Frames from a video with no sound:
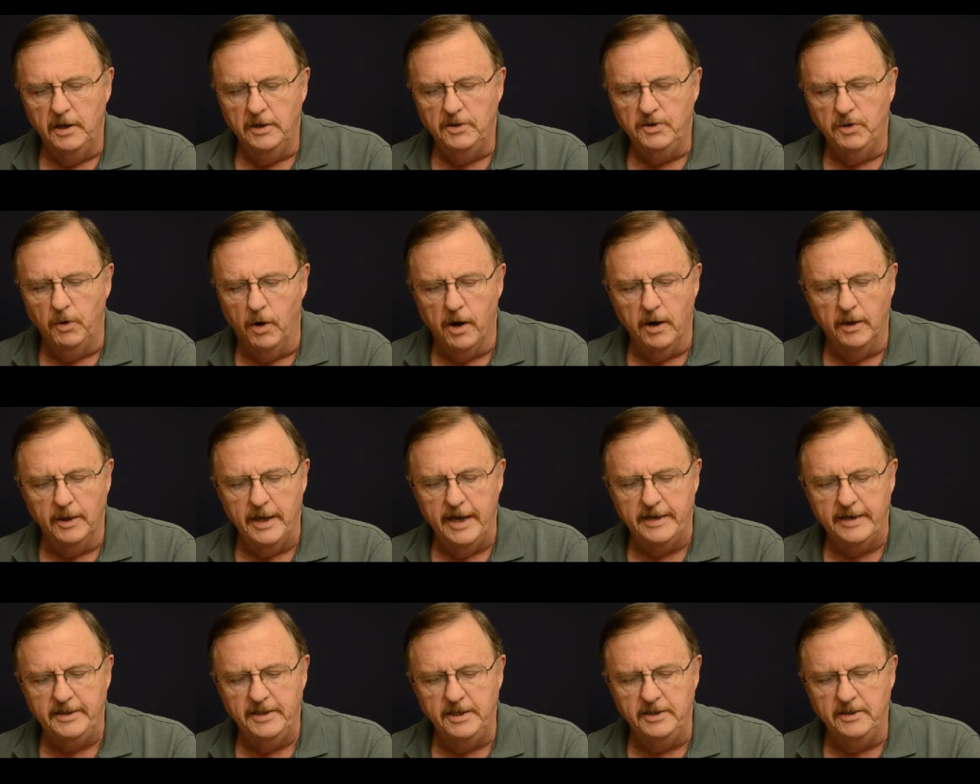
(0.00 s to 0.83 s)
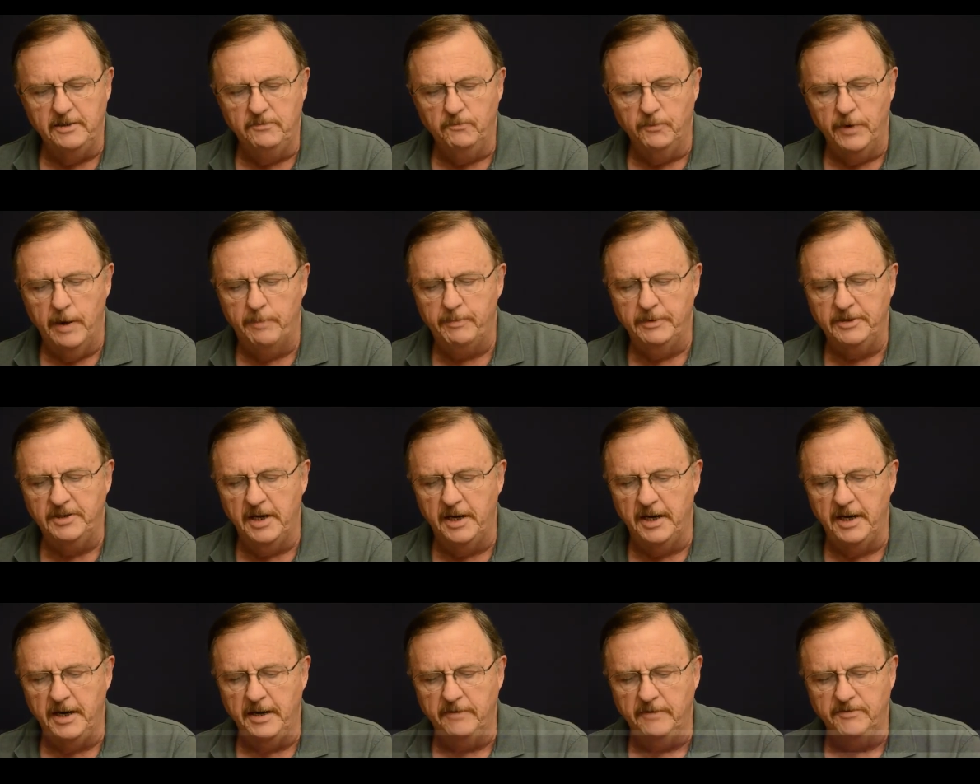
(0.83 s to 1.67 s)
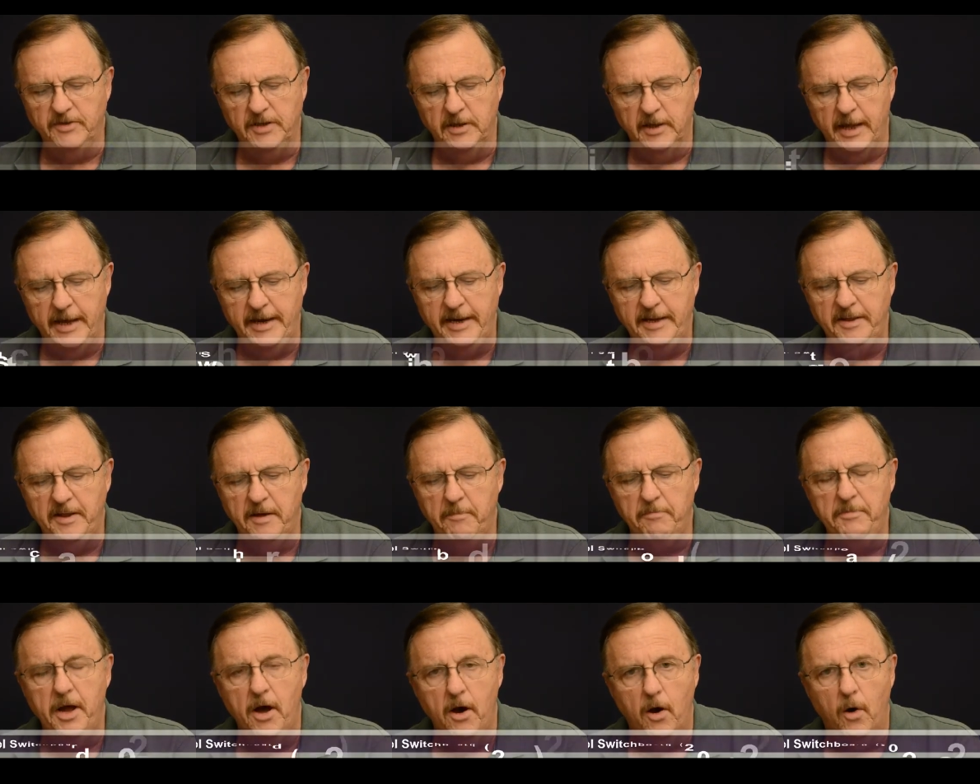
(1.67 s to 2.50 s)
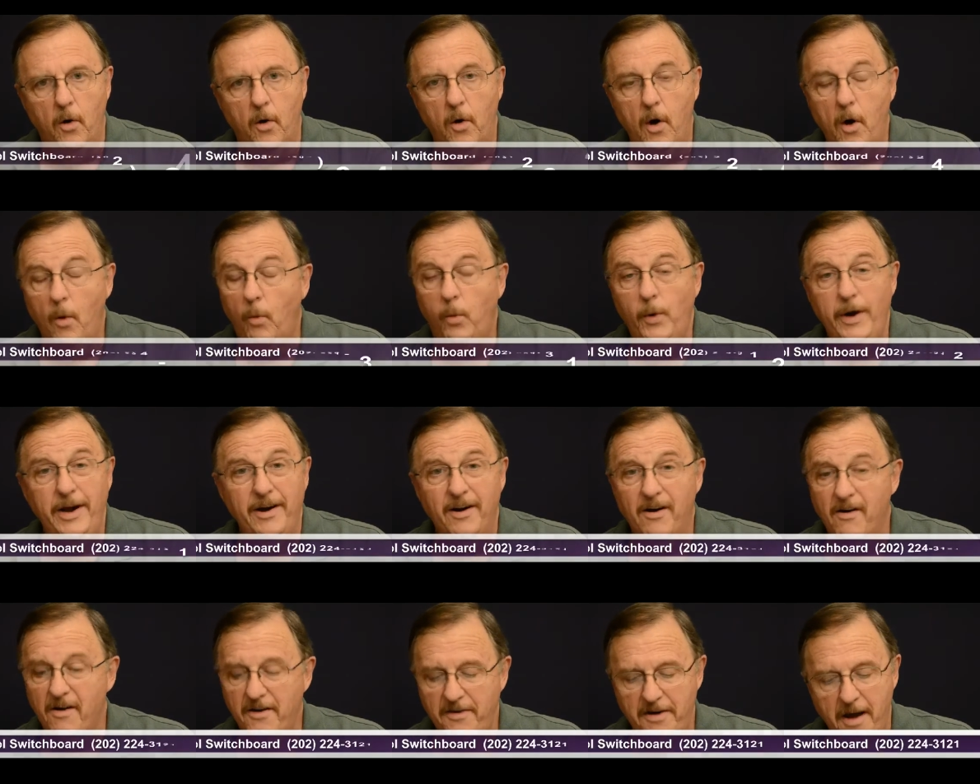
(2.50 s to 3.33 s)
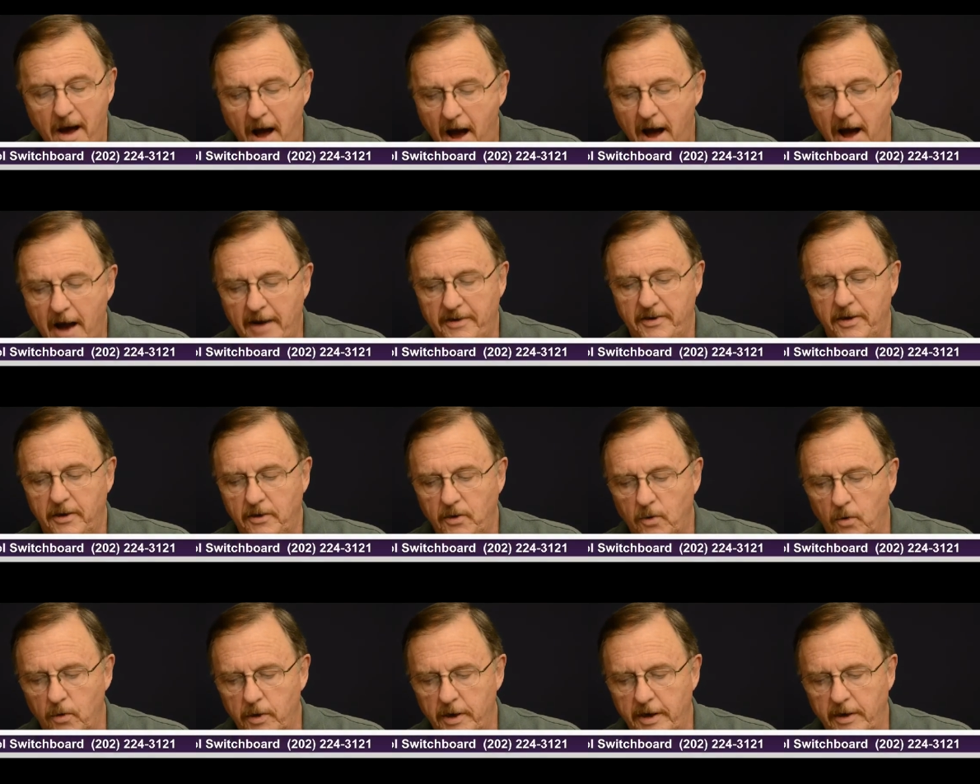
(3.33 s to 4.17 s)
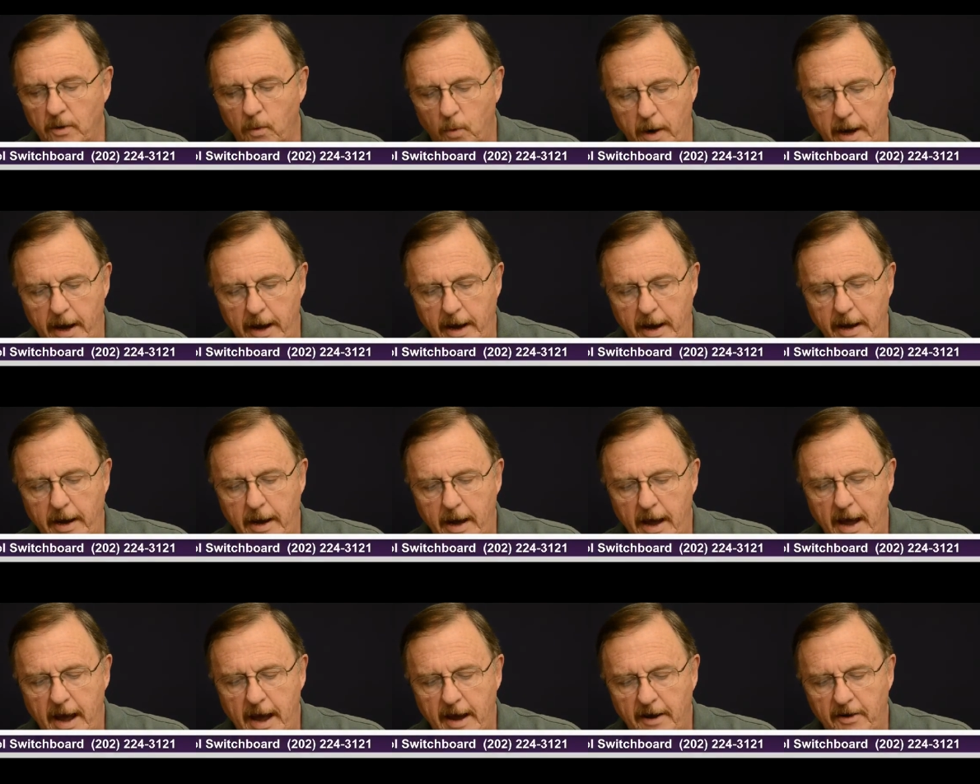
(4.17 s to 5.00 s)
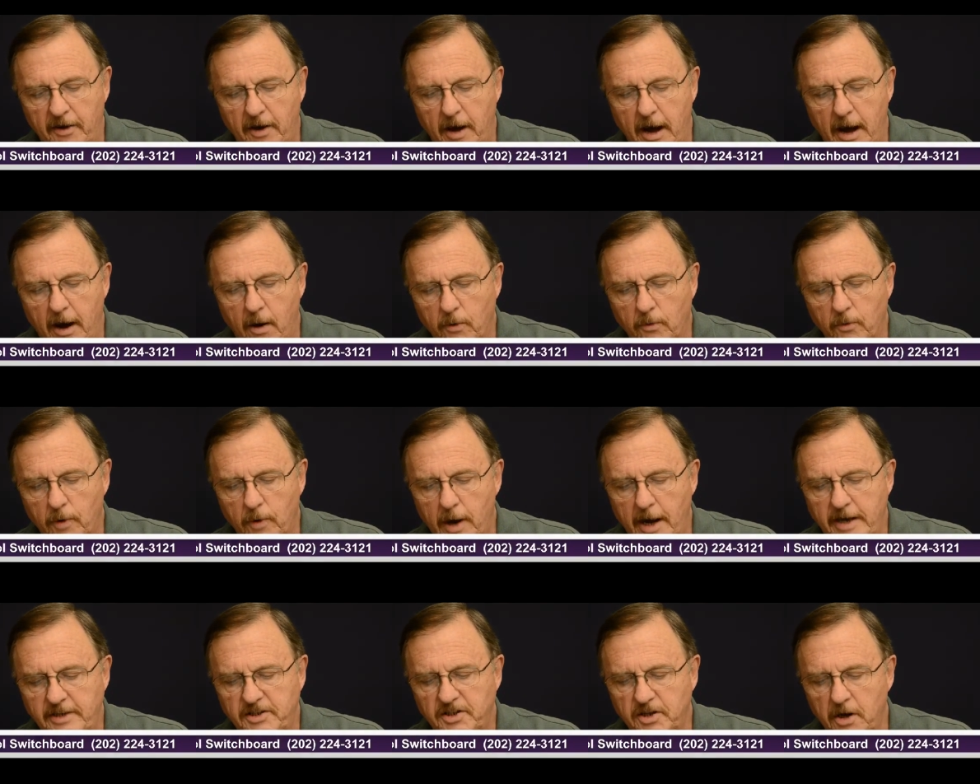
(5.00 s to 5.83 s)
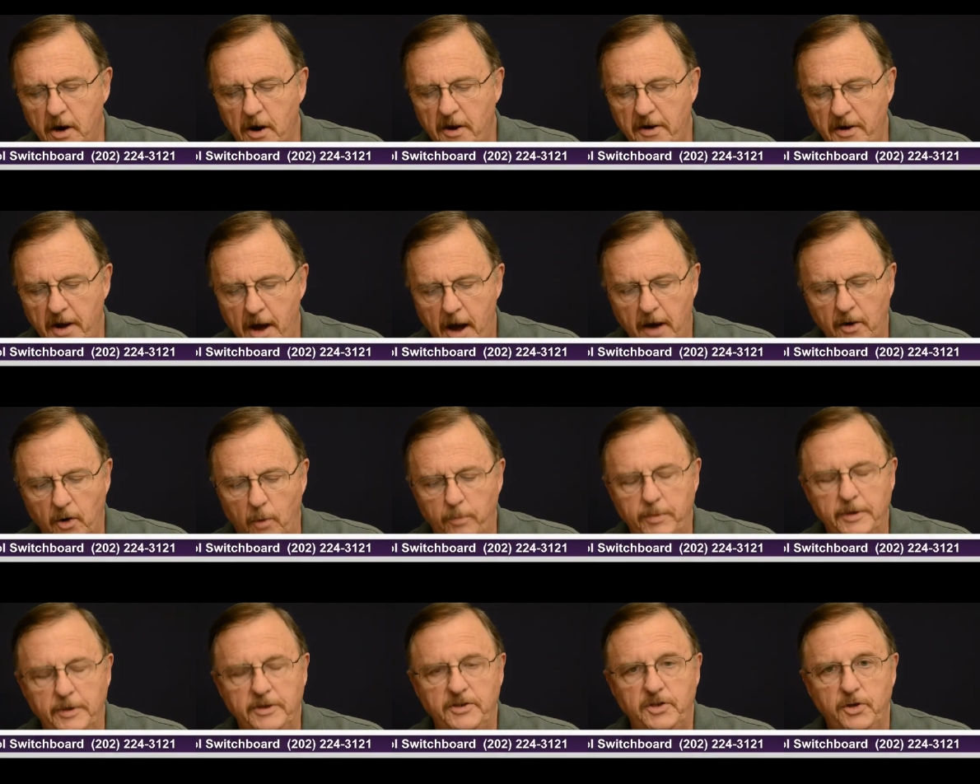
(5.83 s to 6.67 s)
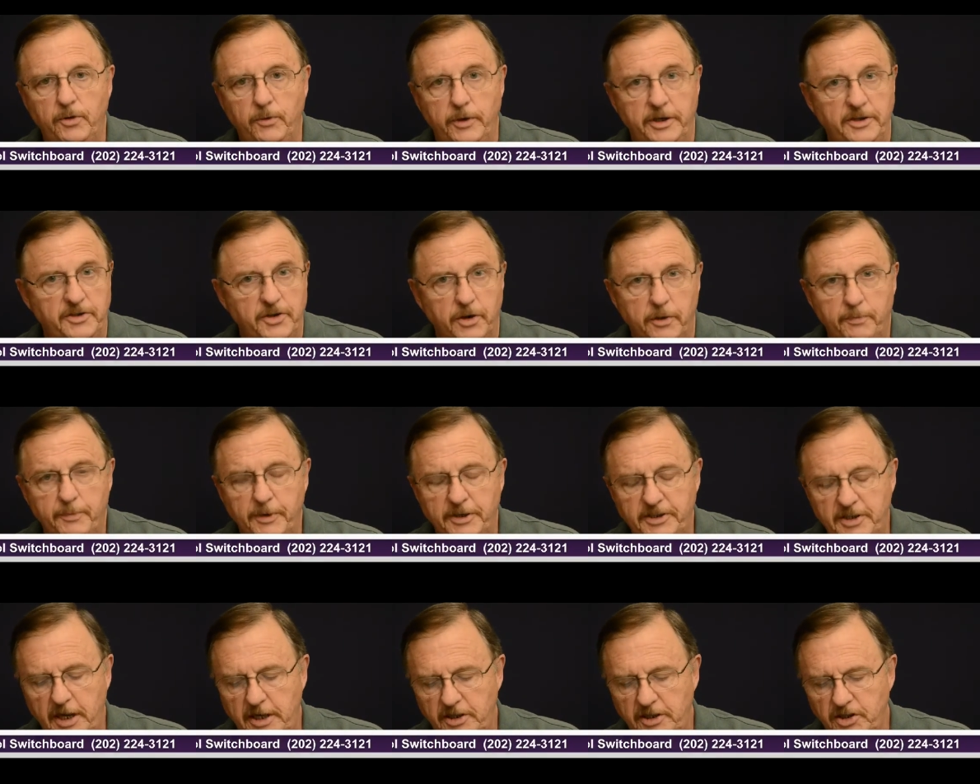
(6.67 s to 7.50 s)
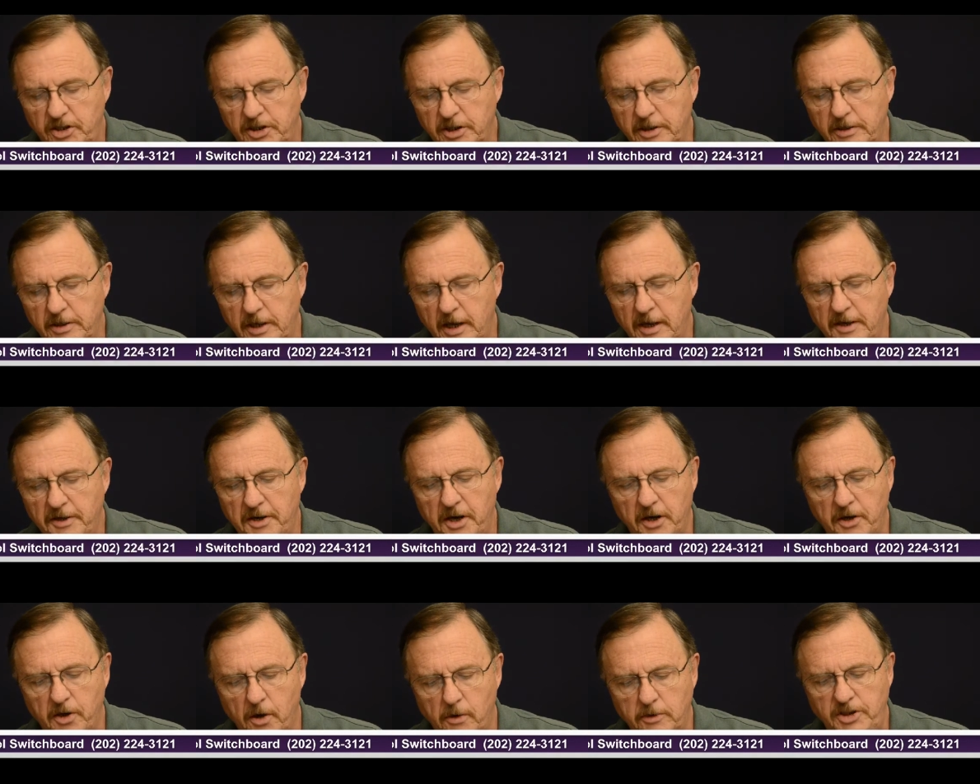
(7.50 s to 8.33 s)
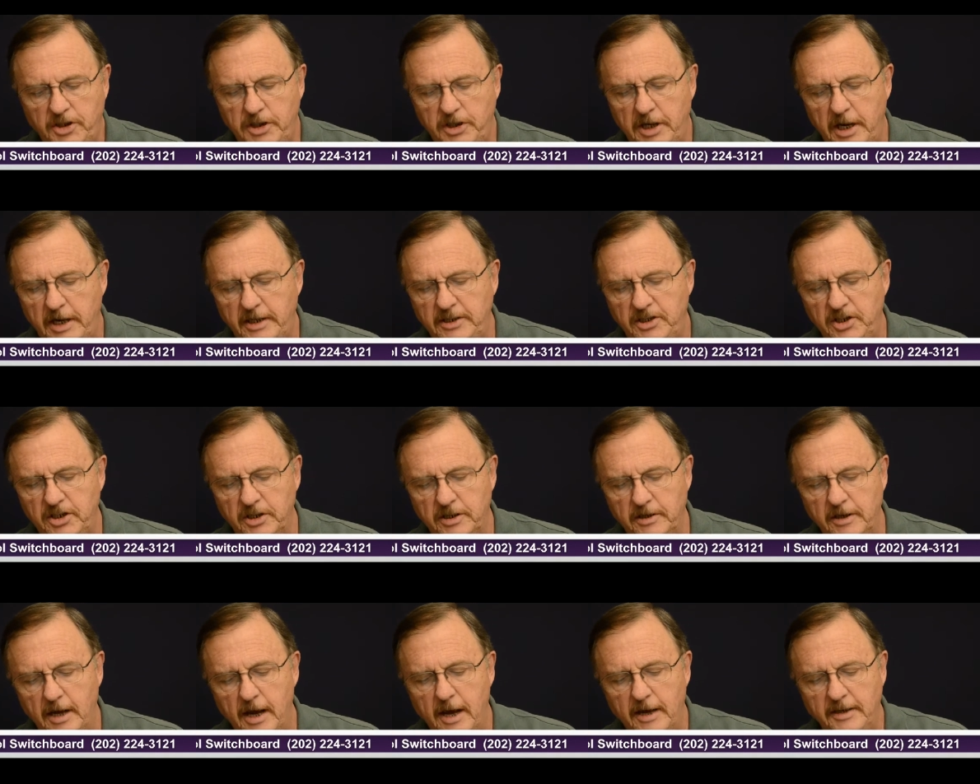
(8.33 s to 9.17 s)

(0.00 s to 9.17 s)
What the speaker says: to our elected representatives, letting them know we are not going away and our rights are not open to interpretation, negotiation,